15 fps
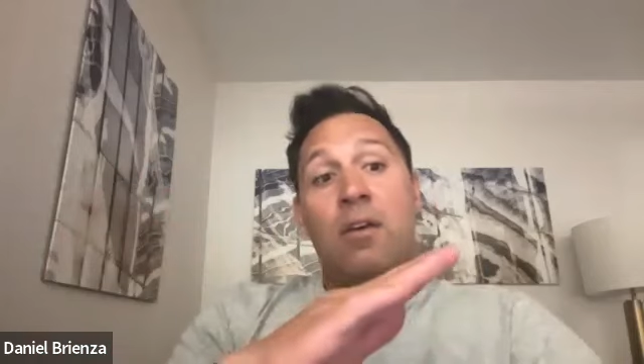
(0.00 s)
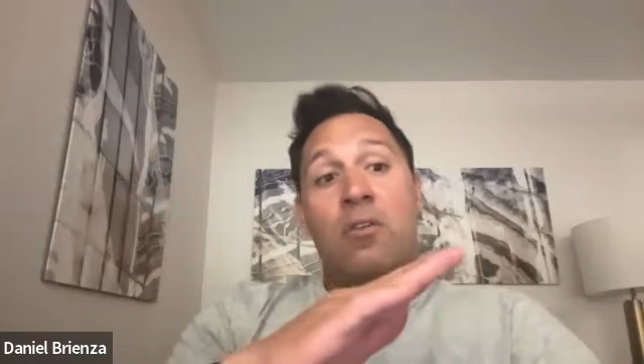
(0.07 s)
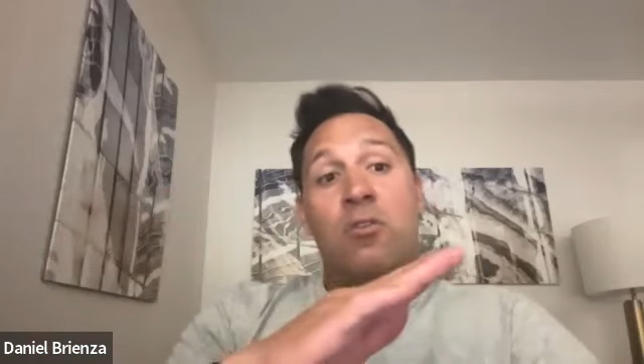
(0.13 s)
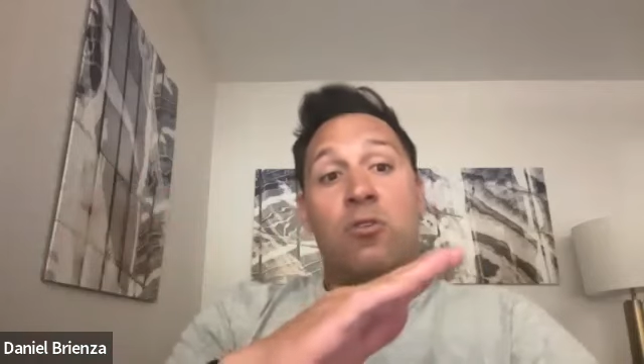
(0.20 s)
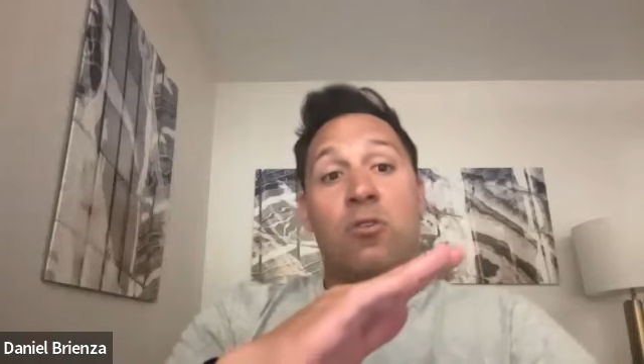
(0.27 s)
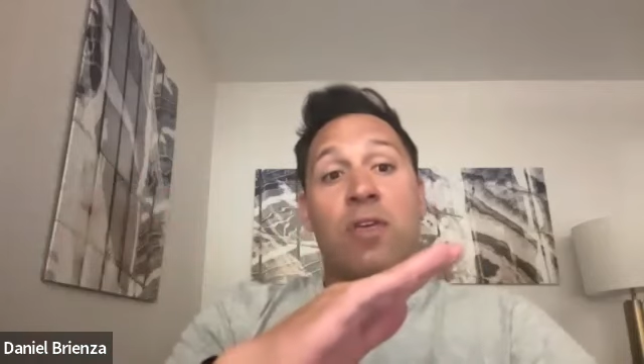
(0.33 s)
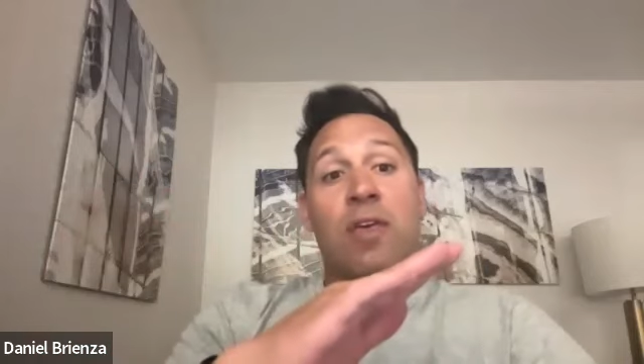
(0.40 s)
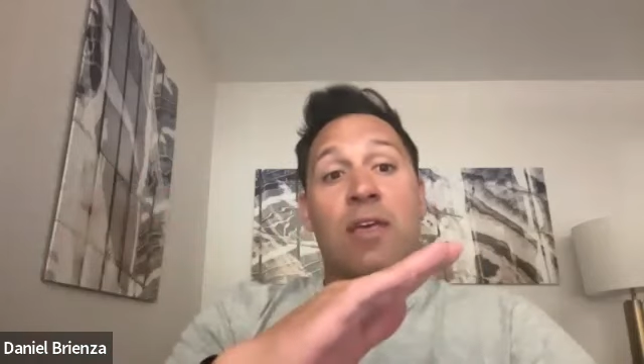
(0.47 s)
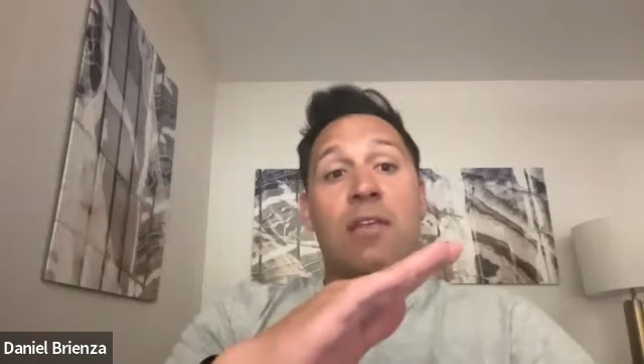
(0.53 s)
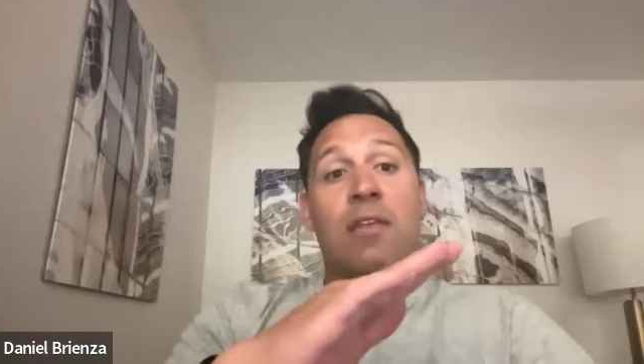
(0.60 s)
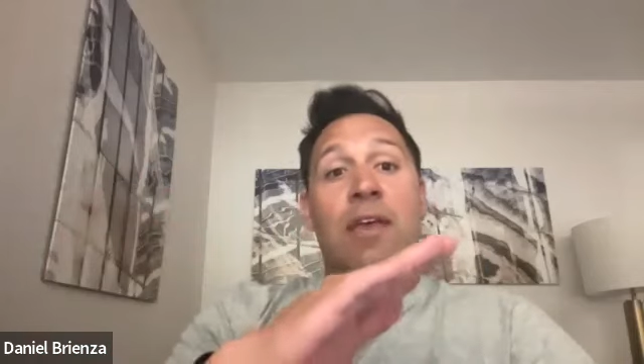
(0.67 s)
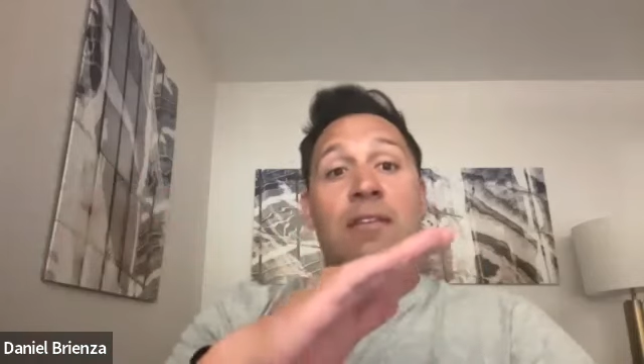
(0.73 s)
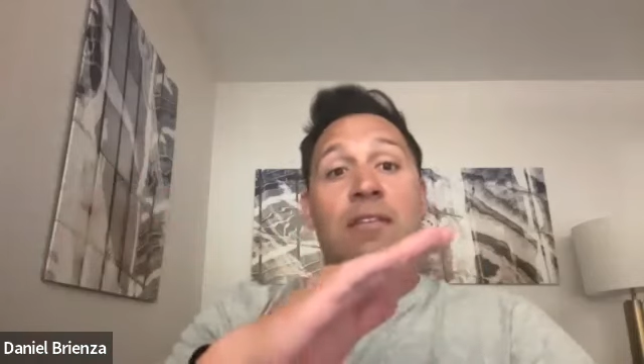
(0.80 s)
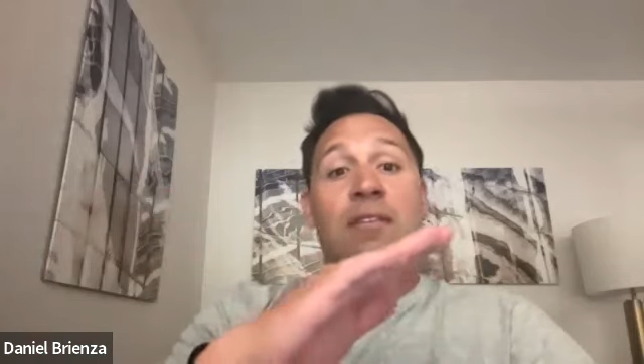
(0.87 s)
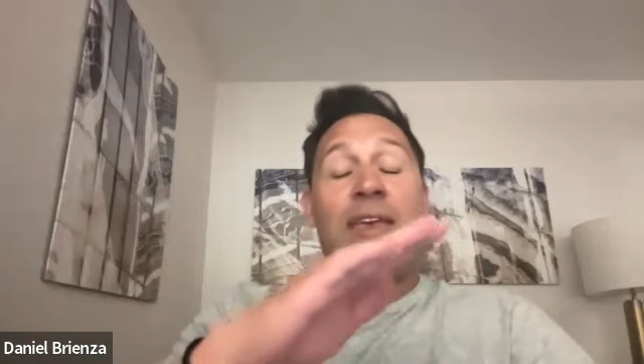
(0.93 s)
so that
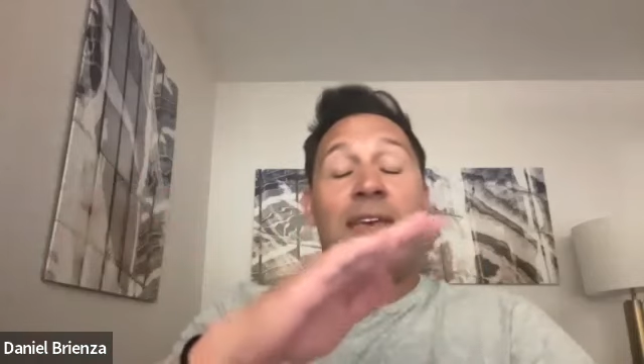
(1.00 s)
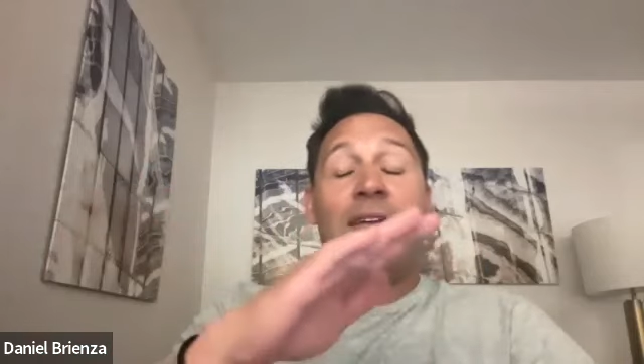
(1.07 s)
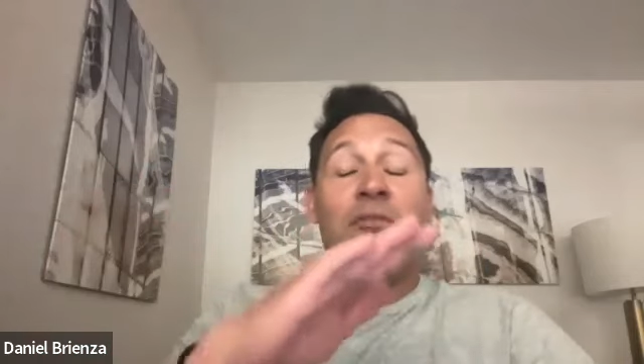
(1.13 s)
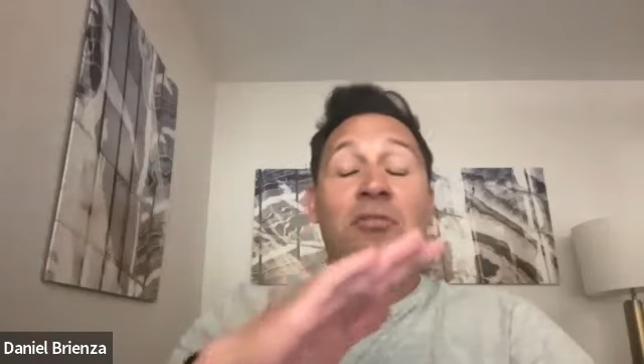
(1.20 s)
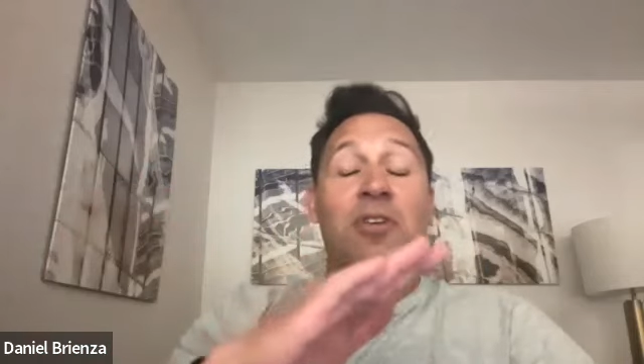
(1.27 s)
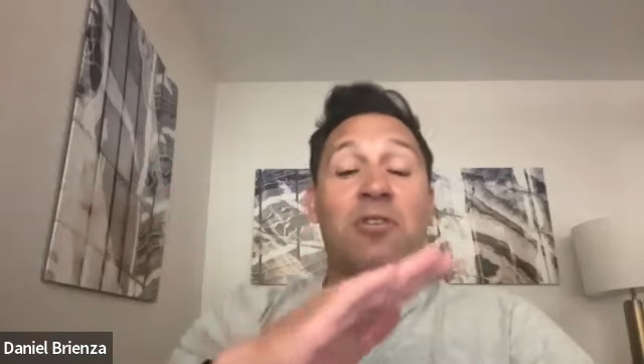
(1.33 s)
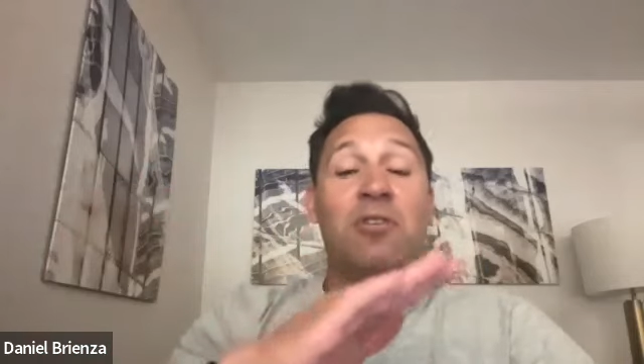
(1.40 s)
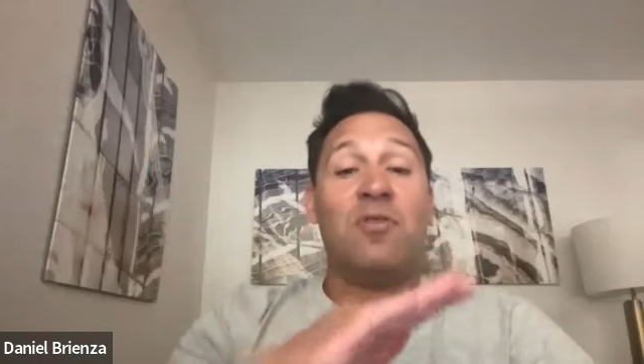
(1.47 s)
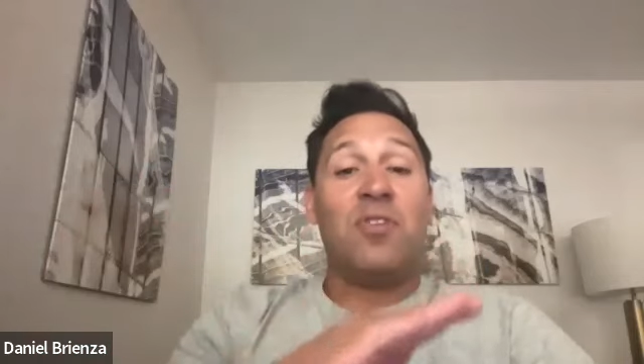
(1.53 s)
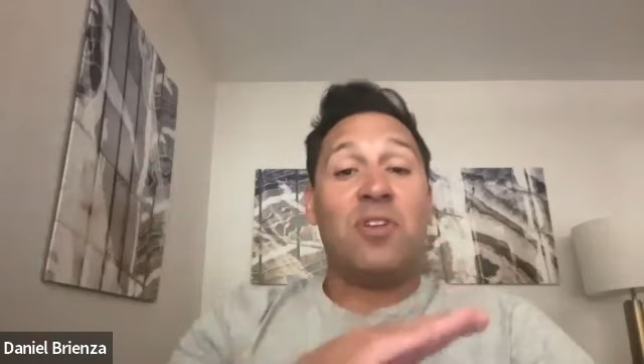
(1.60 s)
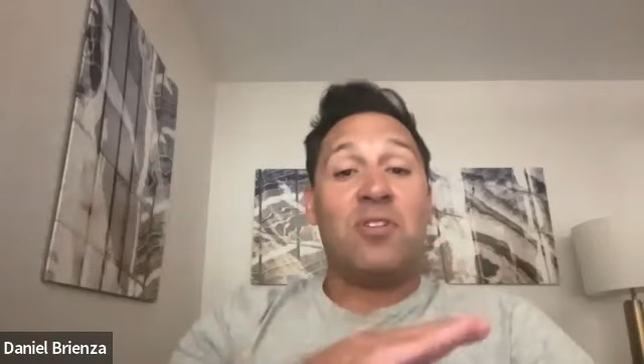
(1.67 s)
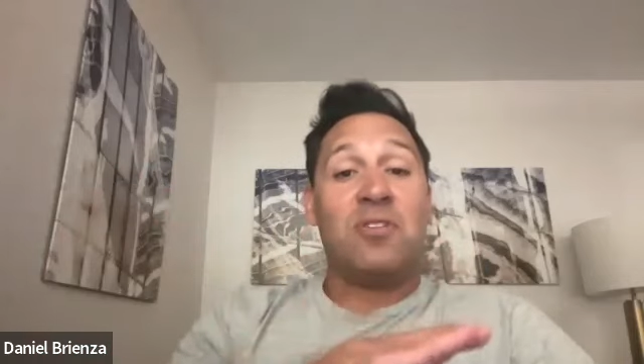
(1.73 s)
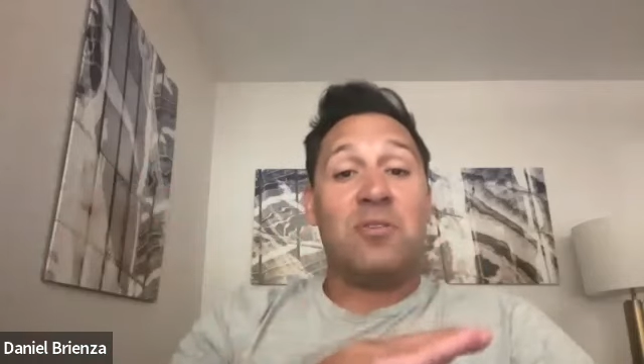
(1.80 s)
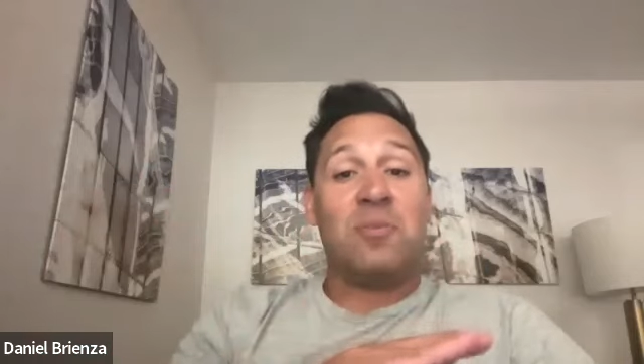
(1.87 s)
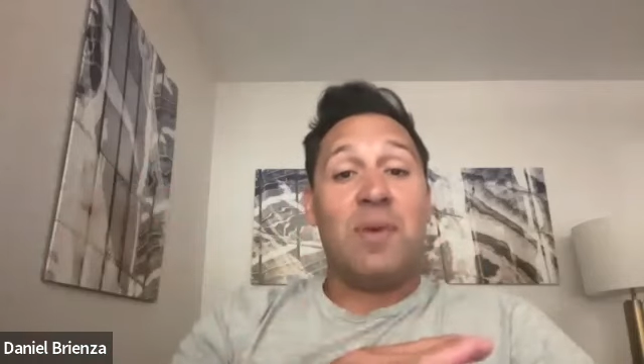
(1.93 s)
the hill doesn't
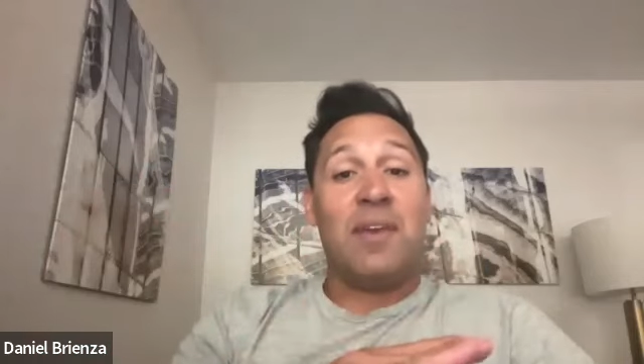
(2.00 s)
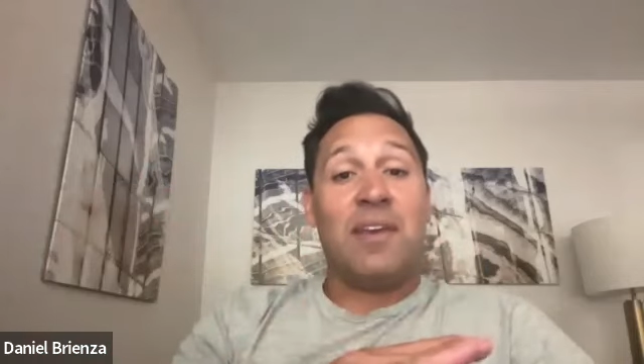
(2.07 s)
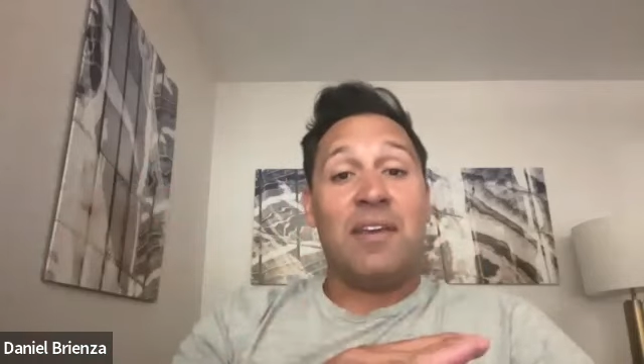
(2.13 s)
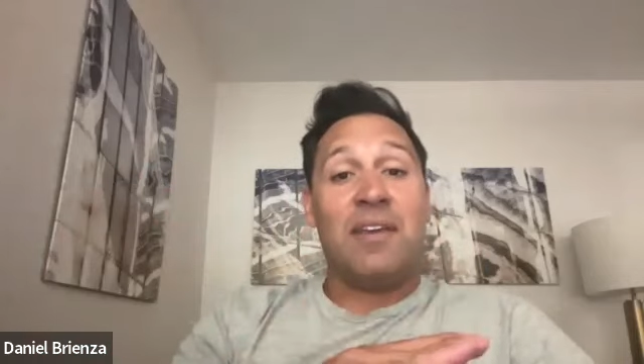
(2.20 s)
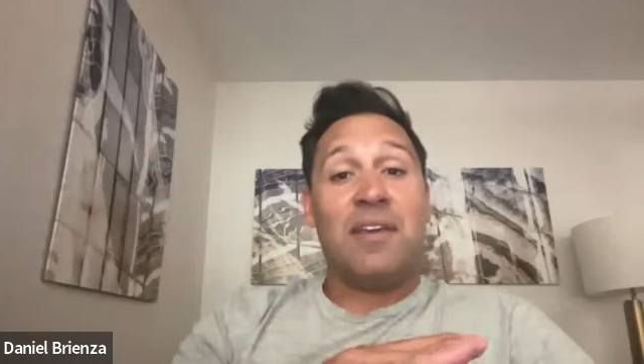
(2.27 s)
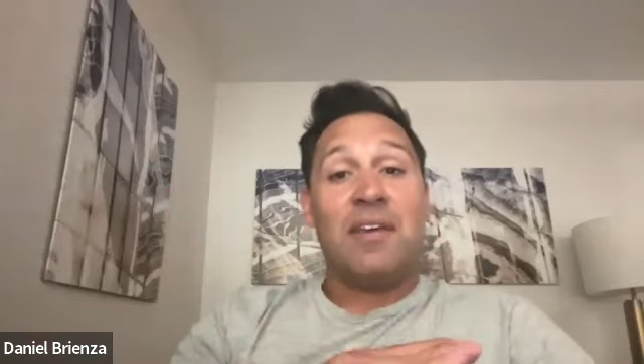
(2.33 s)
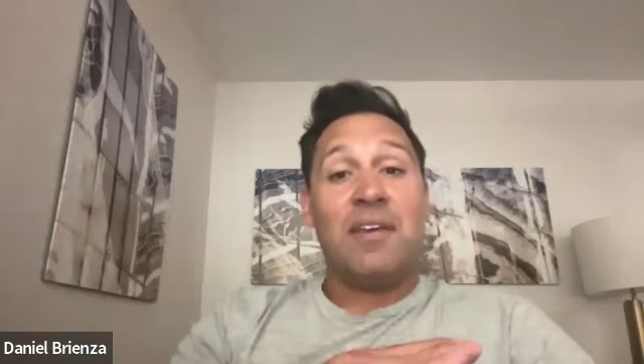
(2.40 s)
feel as big.